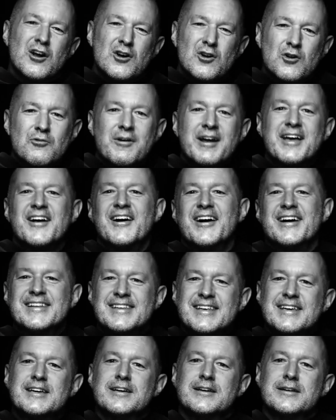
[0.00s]
Great
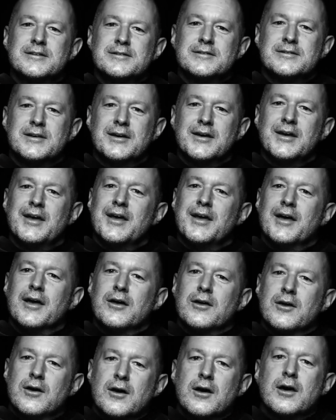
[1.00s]
ideas
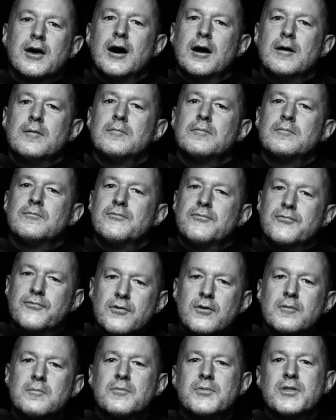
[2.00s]
can come
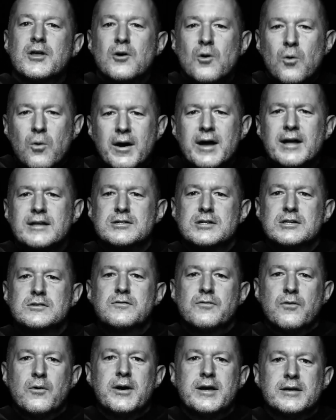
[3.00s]
from the quietest
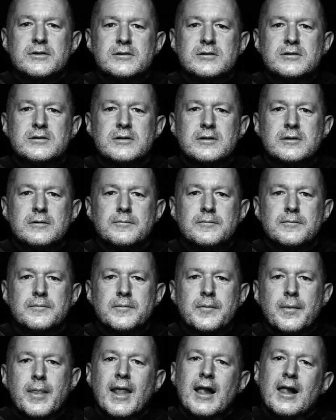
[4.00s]
voice.
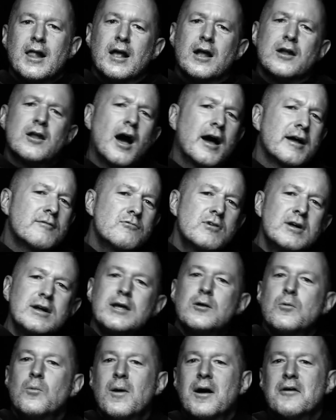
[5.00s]
And I
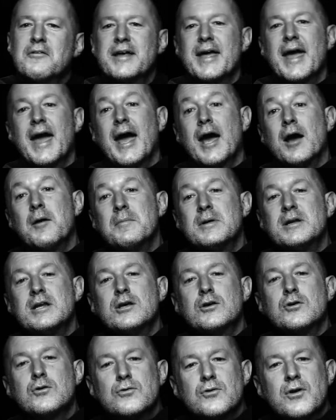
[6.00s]
really worry how many
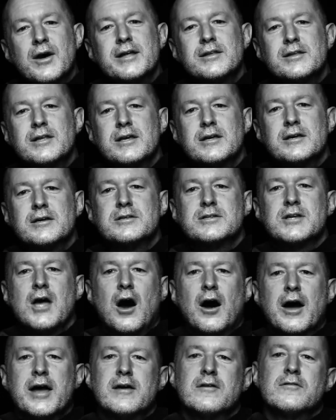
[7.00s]
good ideas
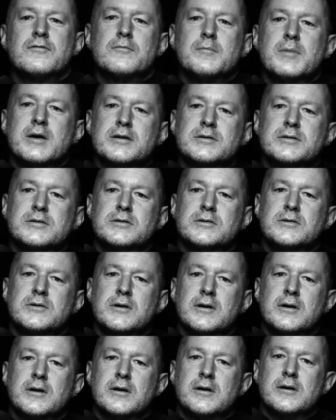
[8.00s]
I have missed
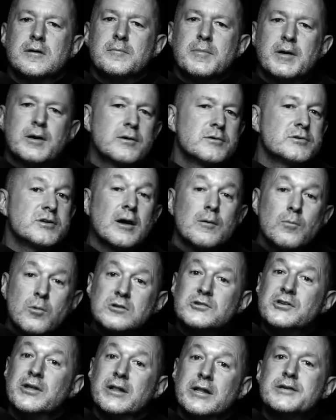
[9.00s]
because I
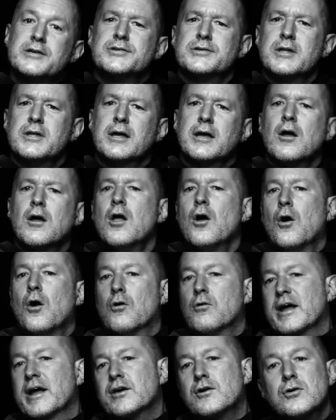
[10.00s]
wasn't listening,
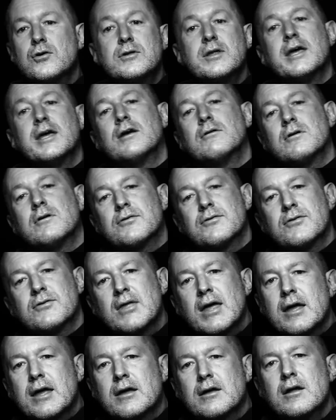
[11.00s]
or I couldn't hear a
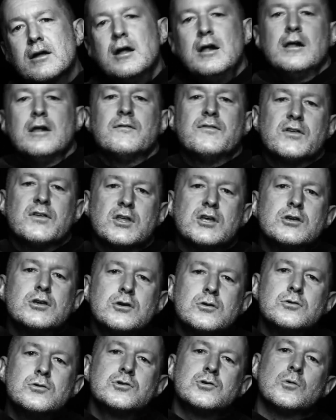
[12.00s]
thing for the
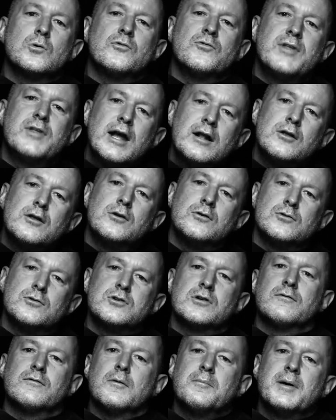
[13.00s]
usual
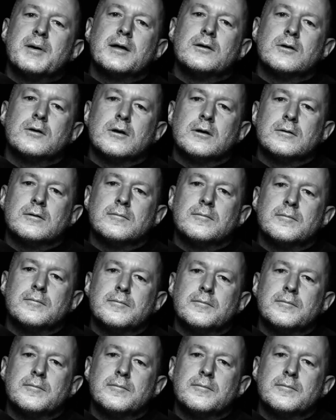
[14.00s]
deluge of opinion.